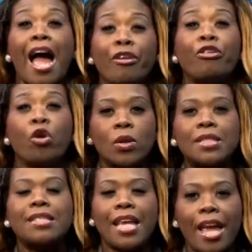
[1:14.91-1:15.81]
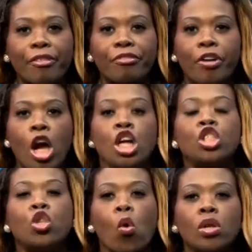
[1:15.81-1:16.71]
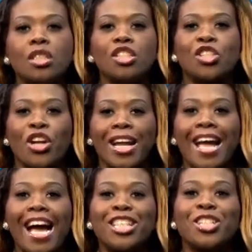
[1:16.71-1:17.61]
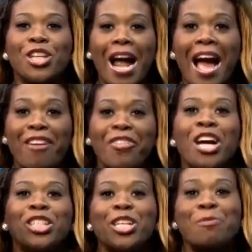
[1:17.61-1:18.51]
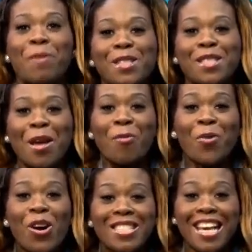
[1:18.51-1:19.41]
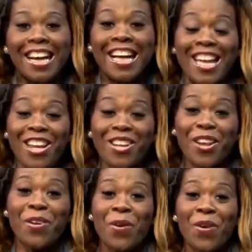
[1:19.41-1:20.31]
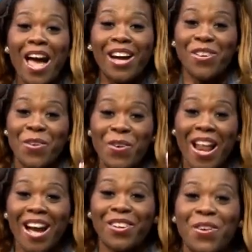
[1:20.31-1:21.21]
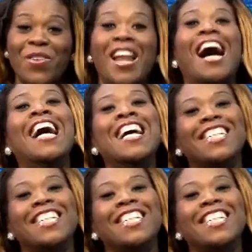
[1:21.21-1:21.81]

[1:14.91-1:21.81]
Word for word: I safe. Don't drink and drive. Just put some water in the cooler, cooler, cooler.